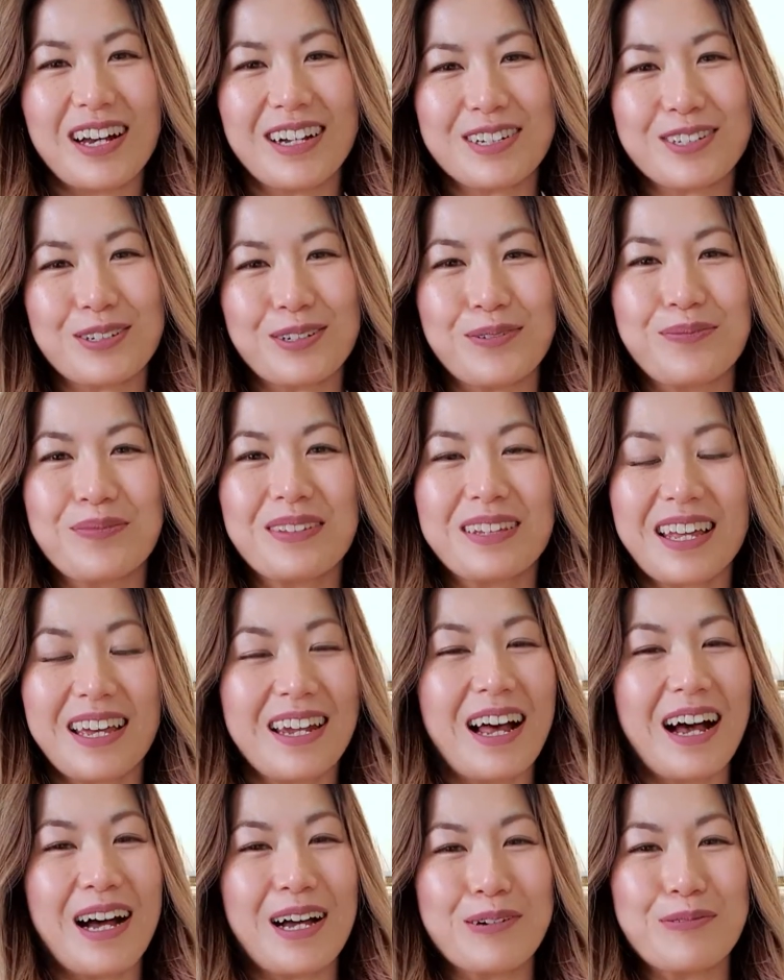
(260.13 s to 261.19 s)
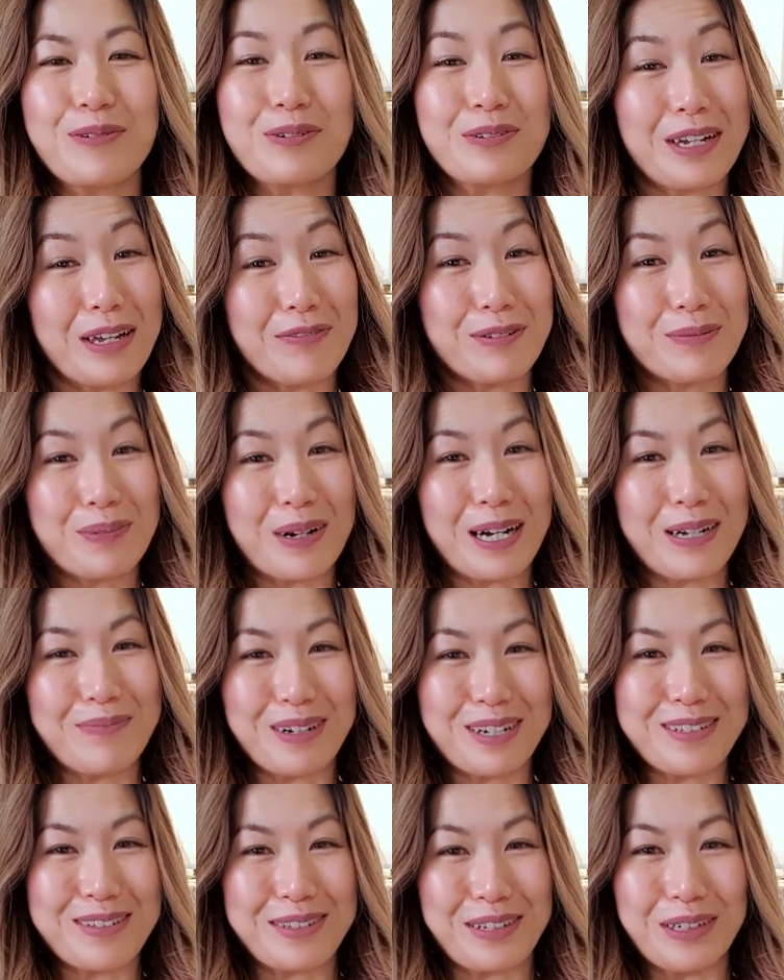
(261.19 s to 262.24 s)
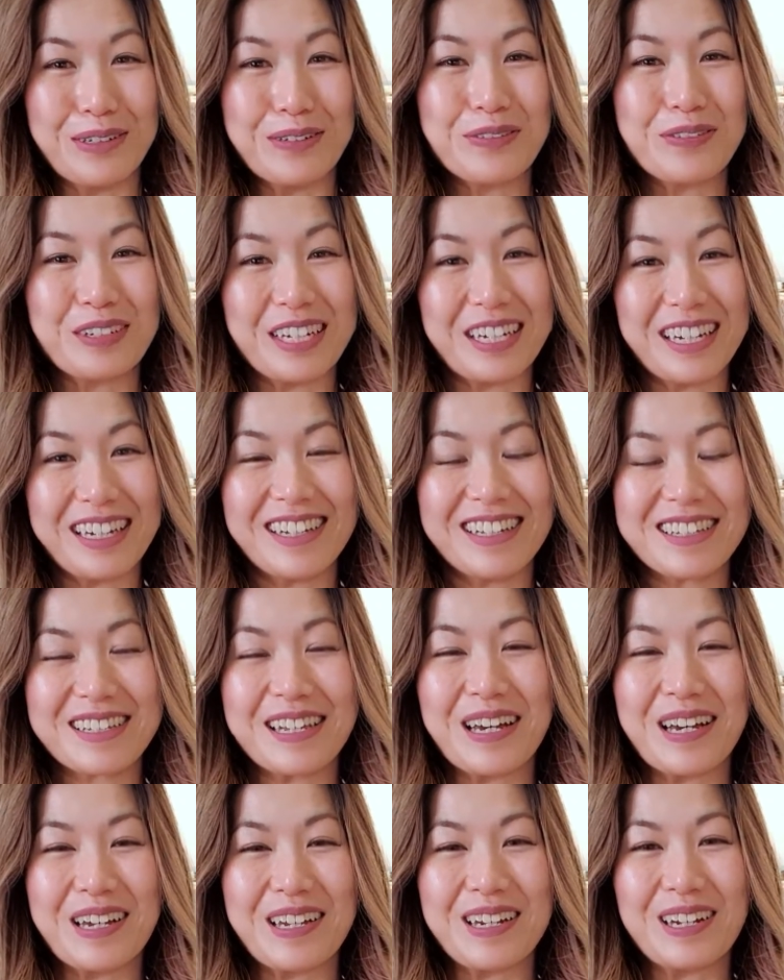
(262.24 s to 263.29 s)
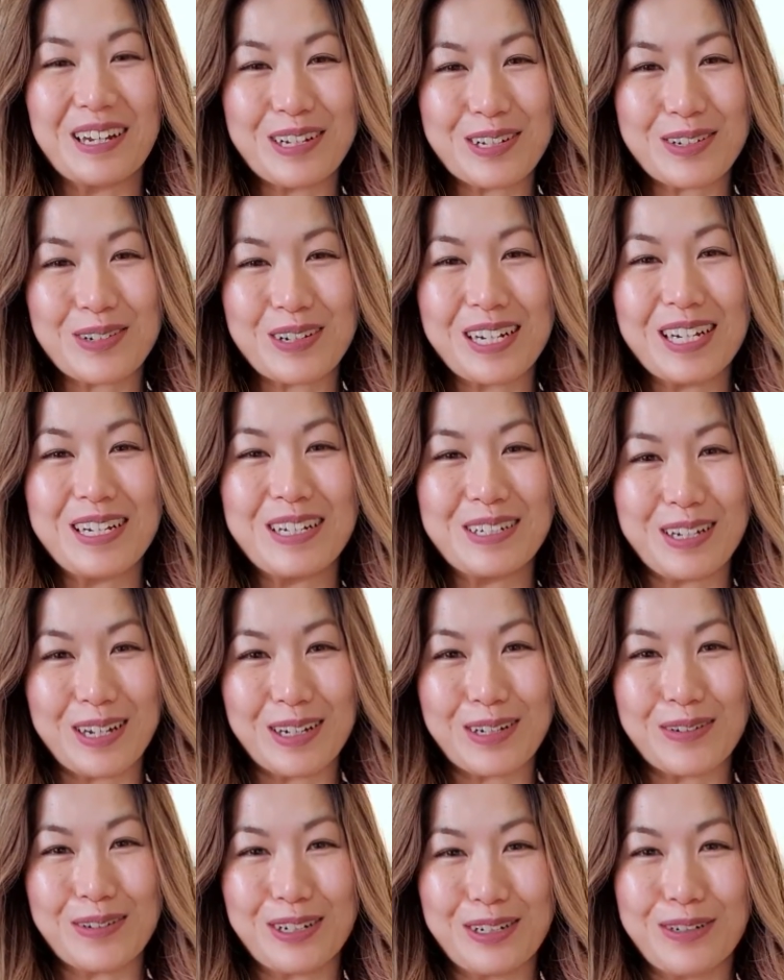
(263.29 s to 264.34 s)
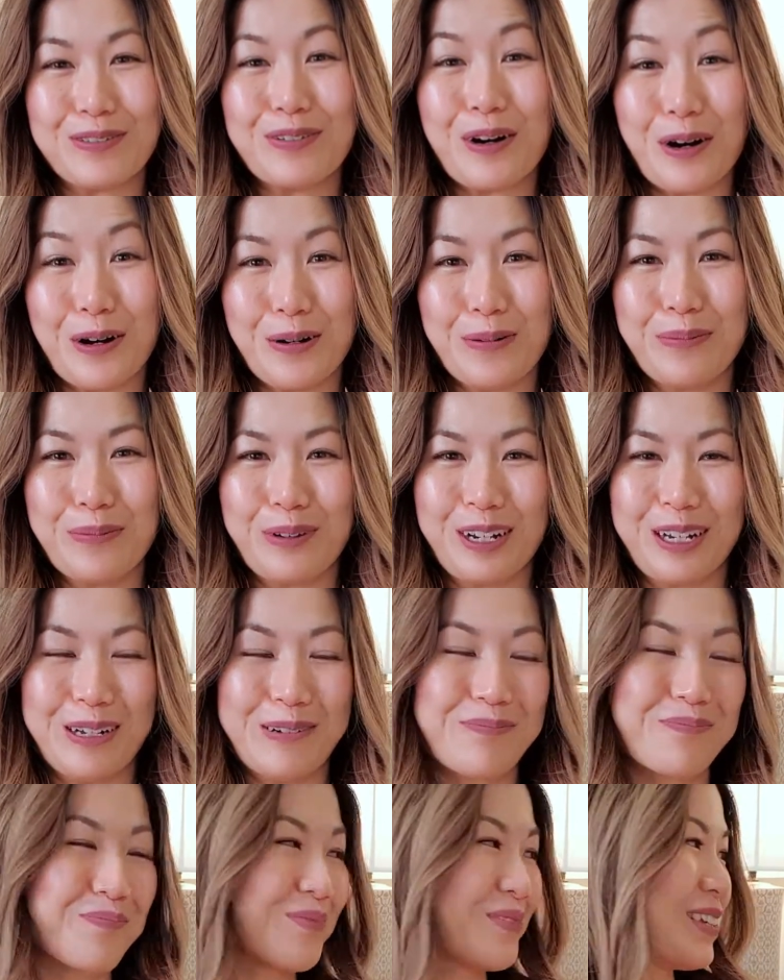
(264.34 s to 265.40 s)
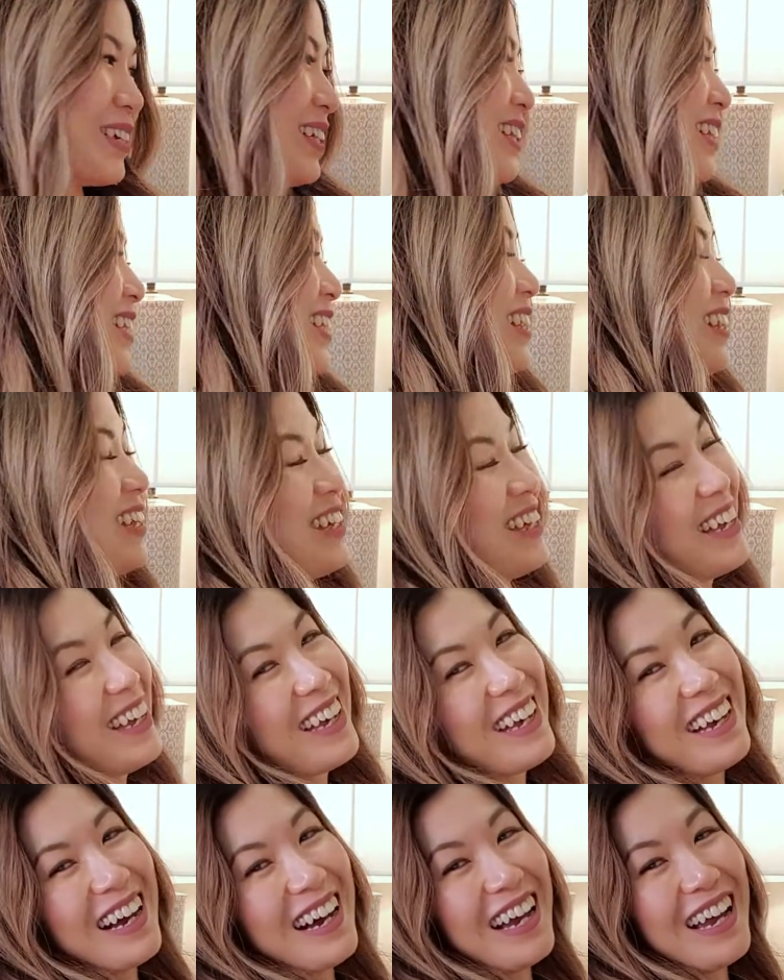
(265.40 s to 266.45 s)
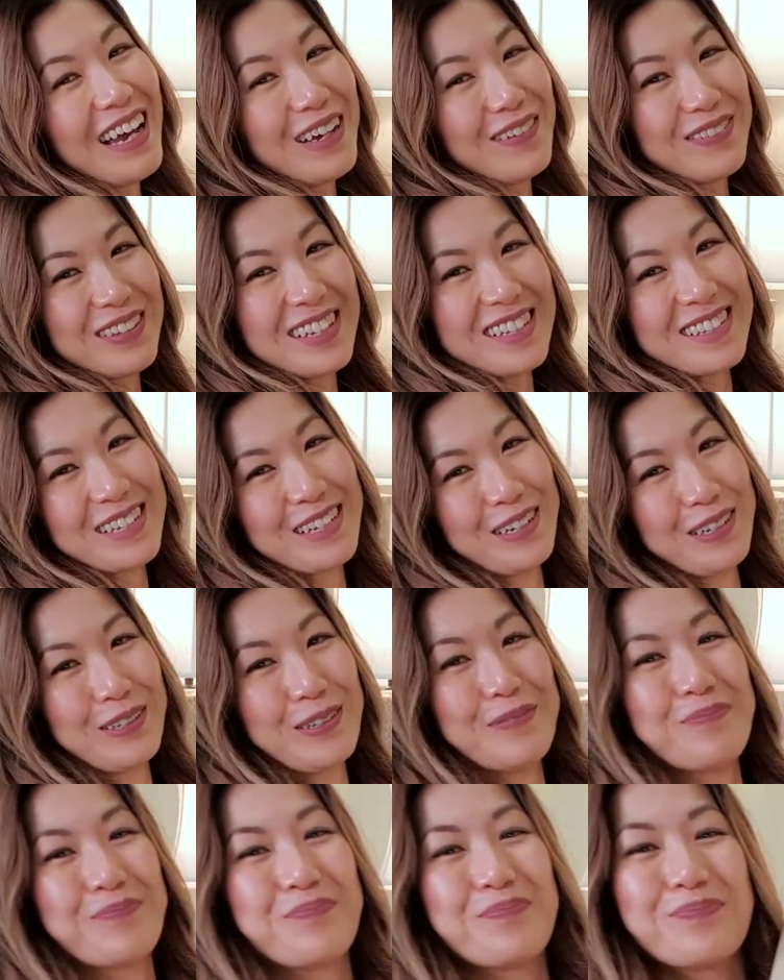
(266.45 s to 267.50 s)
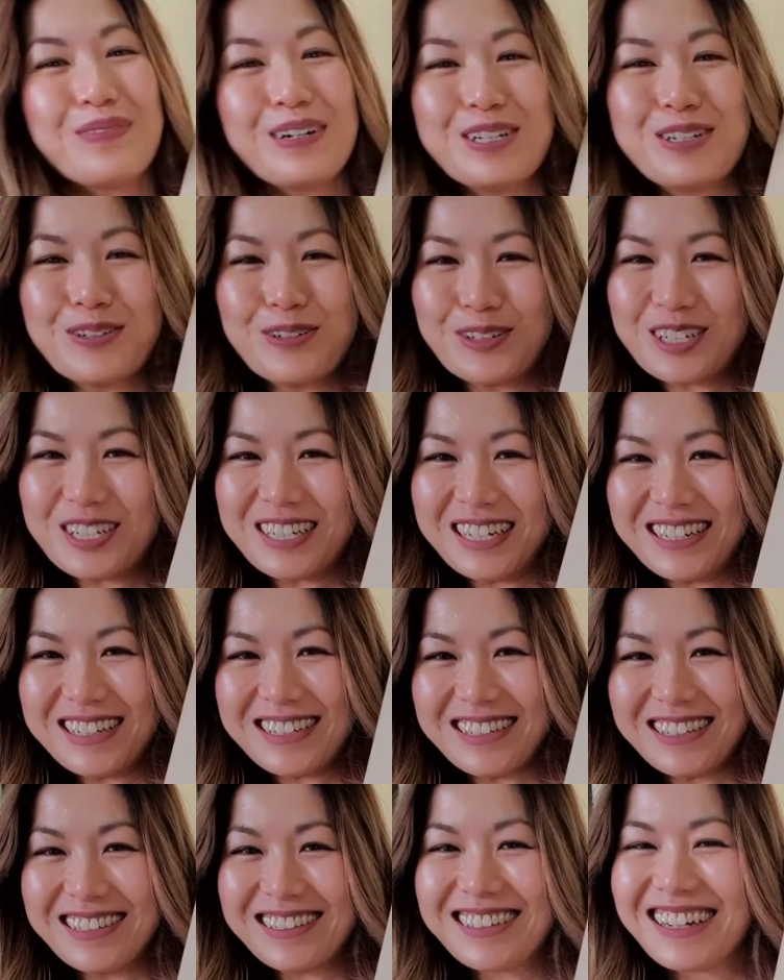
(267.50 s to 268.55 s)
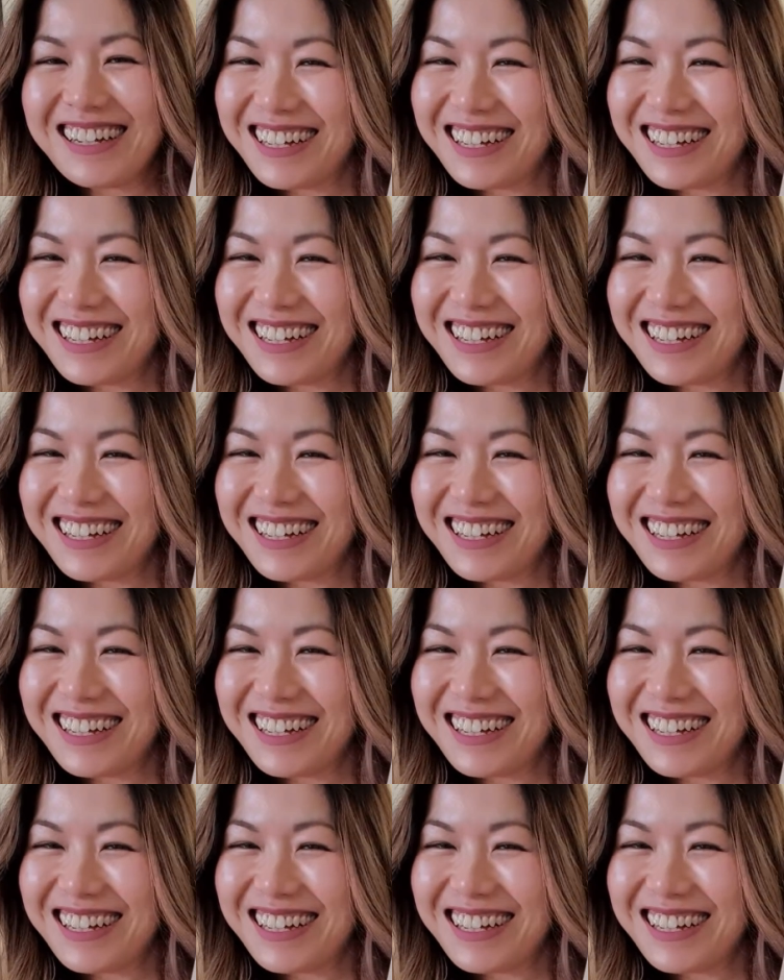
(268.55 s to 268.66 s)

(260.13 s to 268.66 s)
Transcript: item that I will never buy myself is luxury decorative homeware. I have this here by George Jensen.